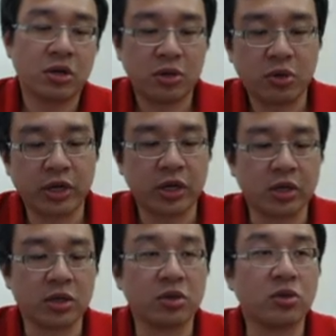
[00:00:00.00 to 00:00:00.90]
queen
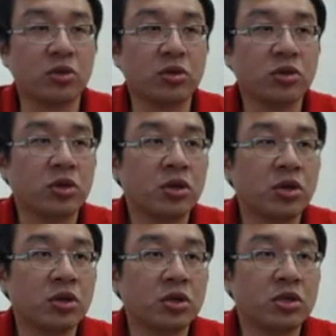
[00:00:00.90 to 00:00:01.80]
to
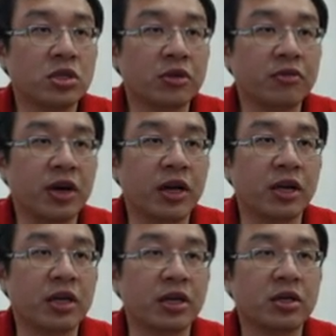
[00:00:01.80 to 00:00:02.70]
g5
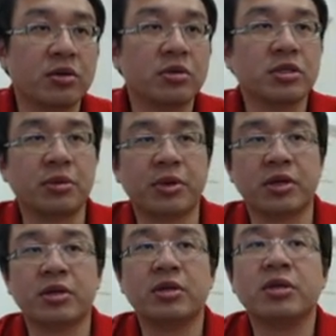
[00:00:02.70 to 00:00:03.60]
and checkmate
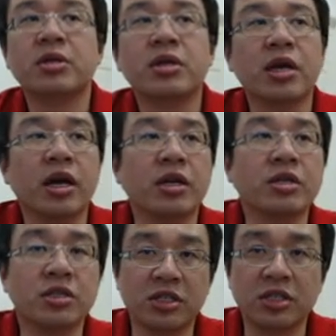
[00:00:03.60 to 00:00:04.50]
at
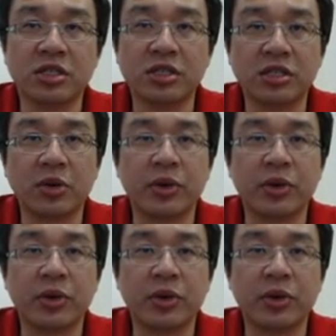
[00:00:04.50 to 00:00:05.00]
g7.